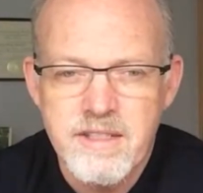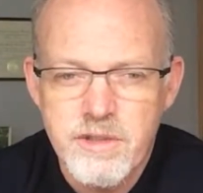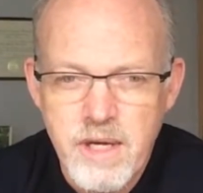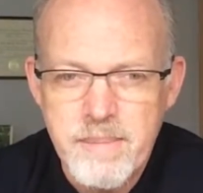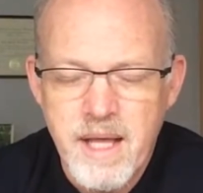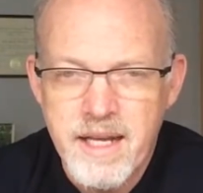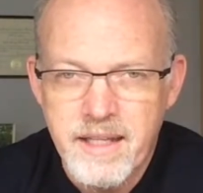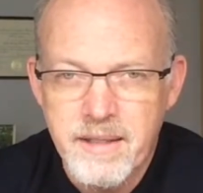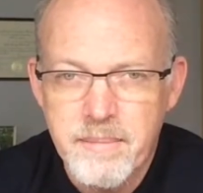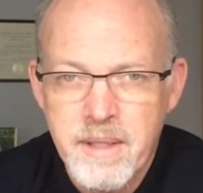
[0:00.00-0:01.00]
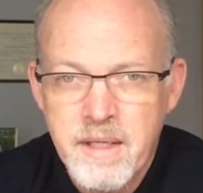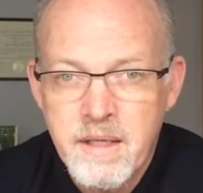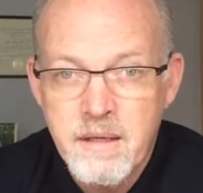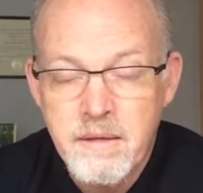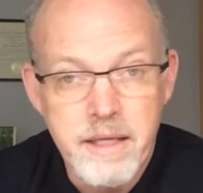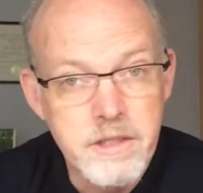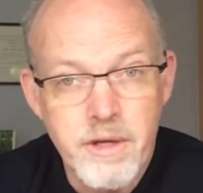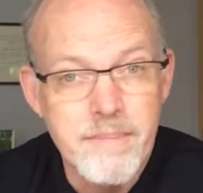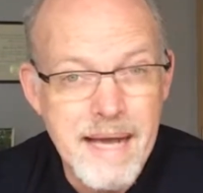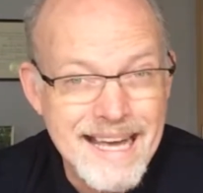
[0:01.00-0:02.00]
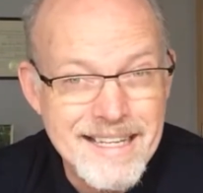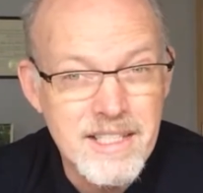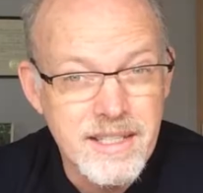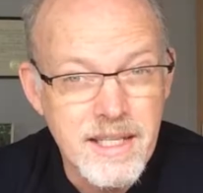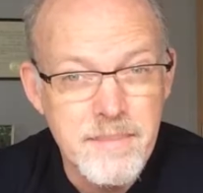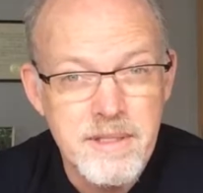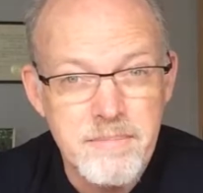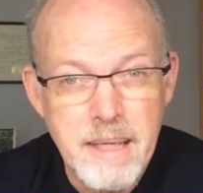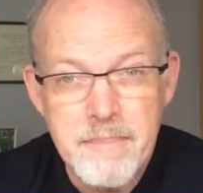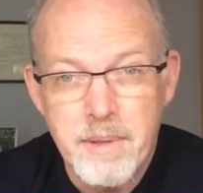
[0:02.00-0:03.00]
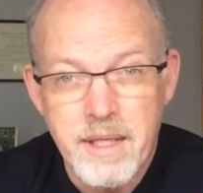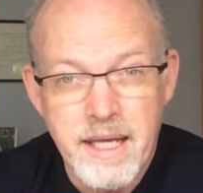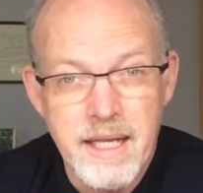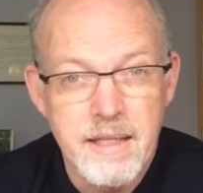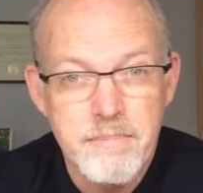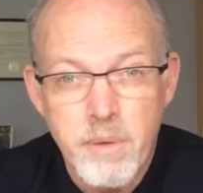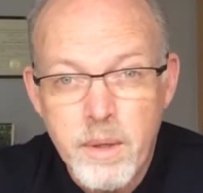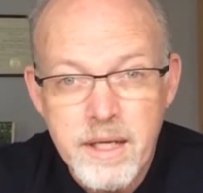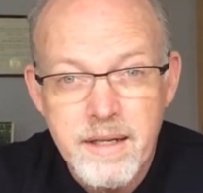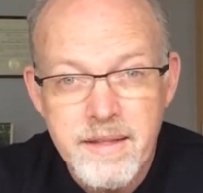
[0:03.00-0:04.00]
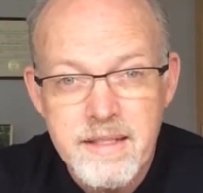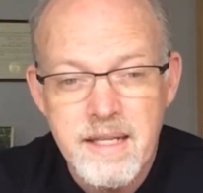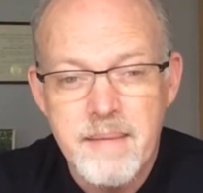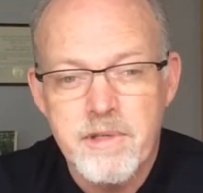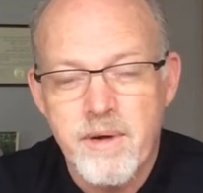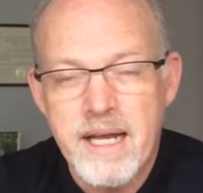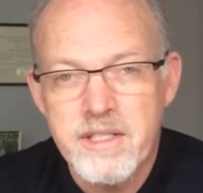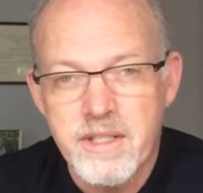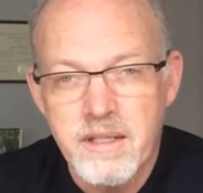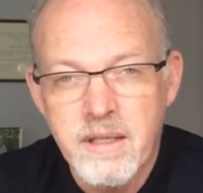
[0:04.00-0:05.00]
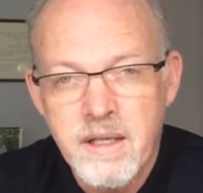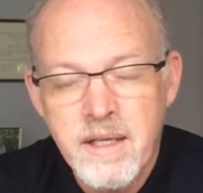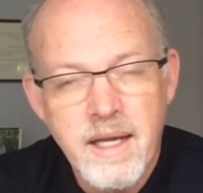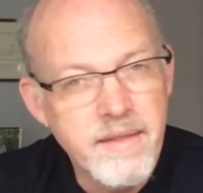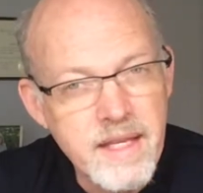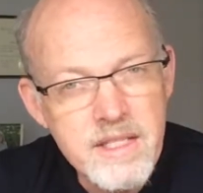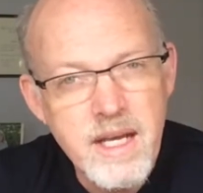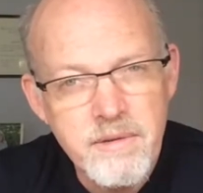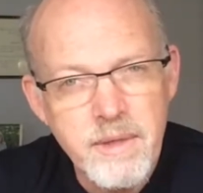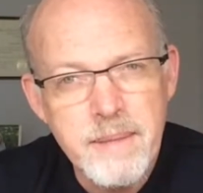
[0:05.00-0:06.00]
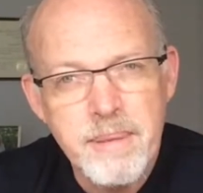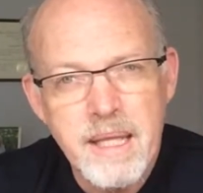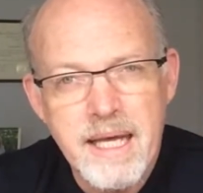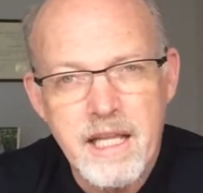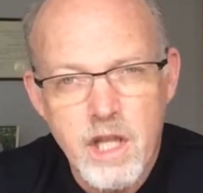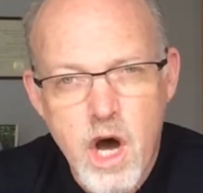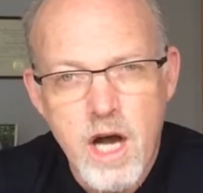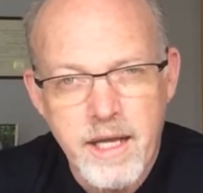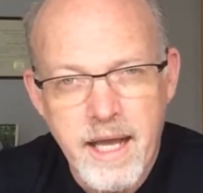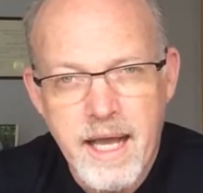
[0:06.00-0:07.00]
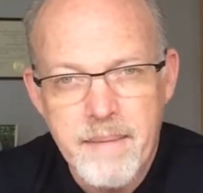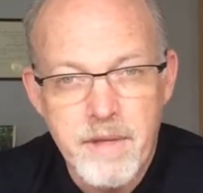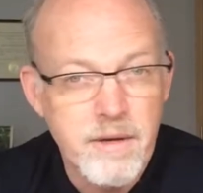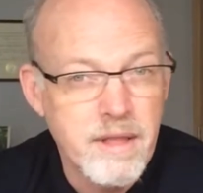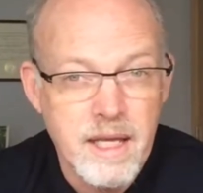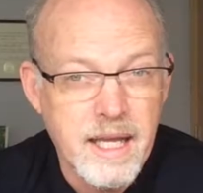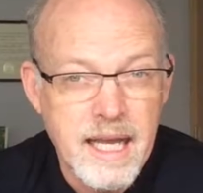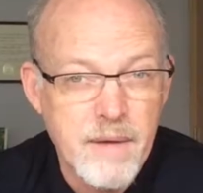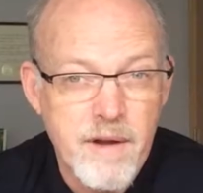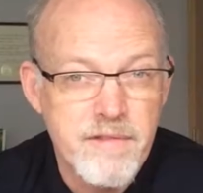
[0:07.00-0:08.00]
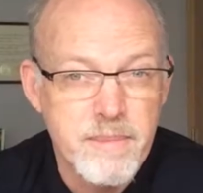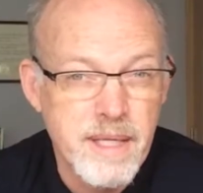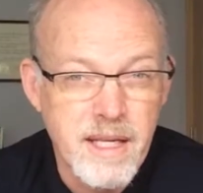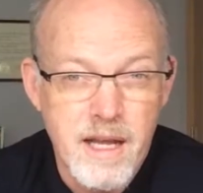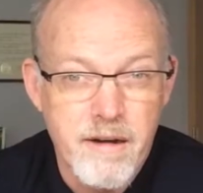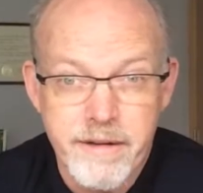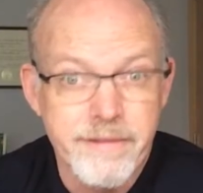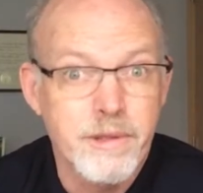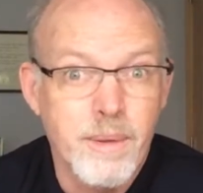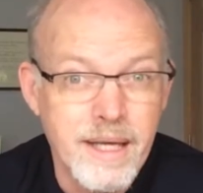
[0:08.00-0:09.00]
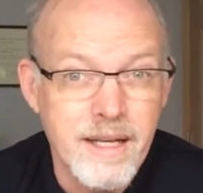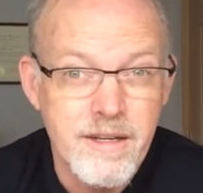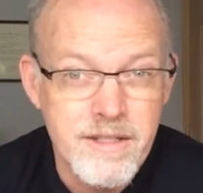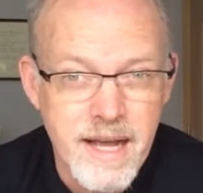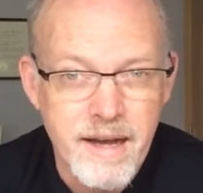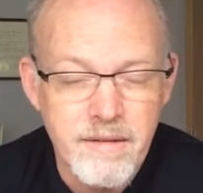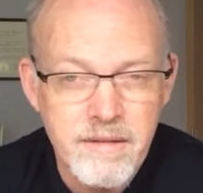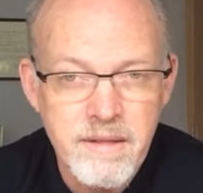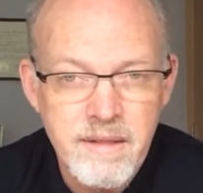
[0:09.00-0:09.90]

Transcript: and streamlining them. They enjoy managing teams of people and getting them pointed in the same direction. And they generally play a long game. They're thinking anywhere from a year to twenty years out.